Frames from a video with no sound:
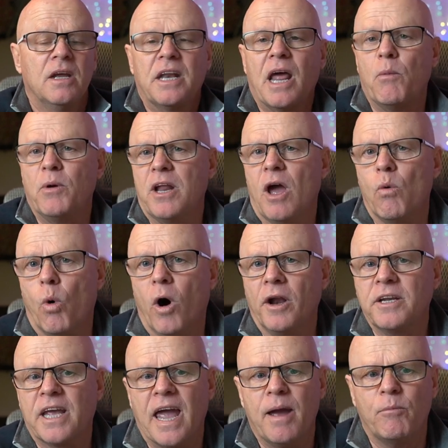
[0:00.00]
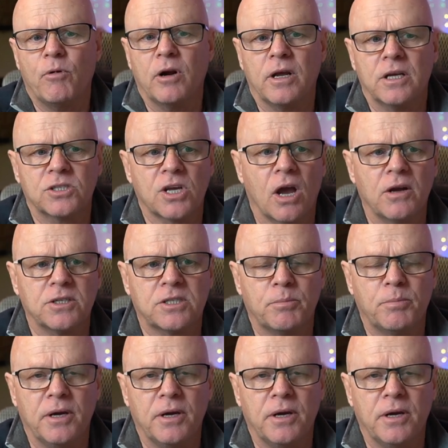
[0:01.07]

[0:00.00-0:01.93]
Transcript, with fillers: Now, we know one camera is going to